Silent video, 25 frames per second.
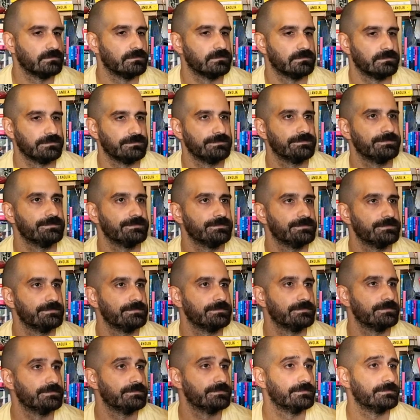
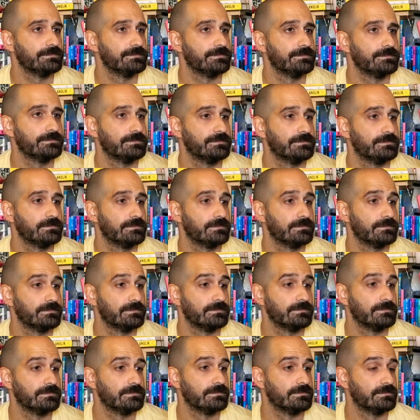
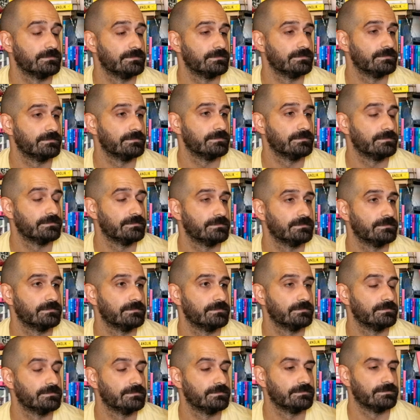
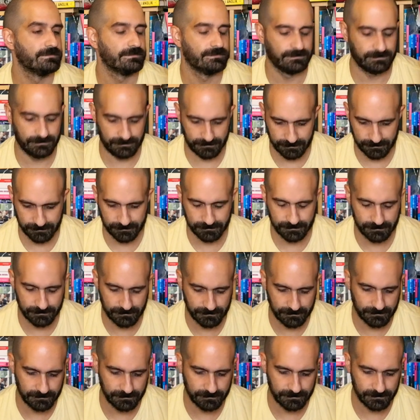
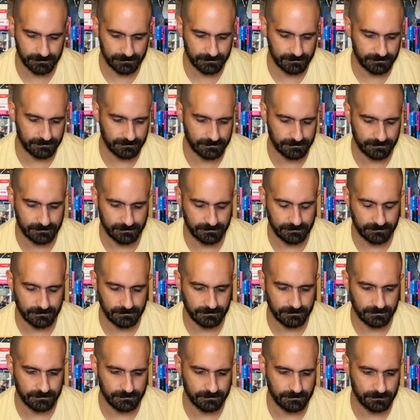
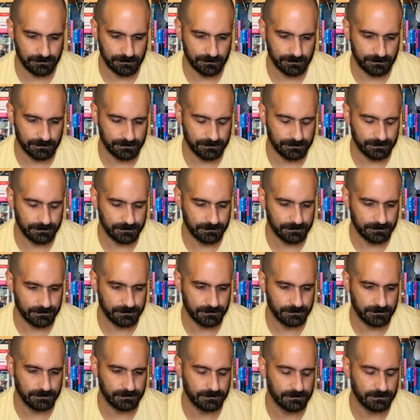(not speaking)